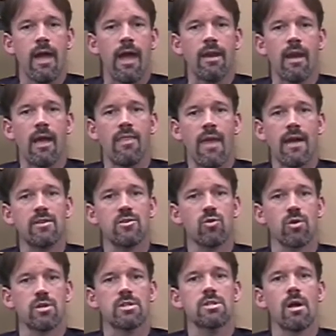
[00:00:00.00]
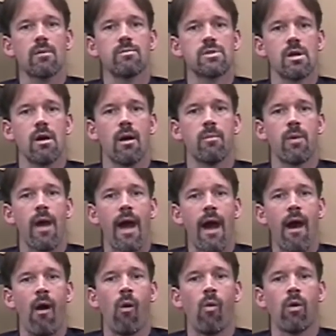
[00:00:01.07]
And that sort of sums up
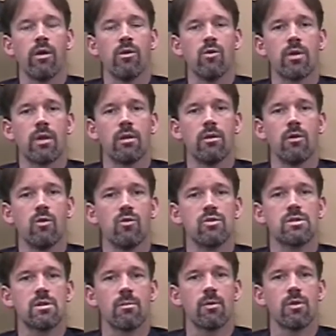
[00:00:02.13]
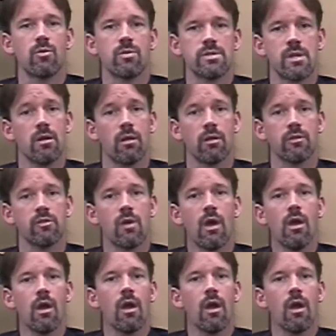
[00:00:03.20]
how you can use some of the results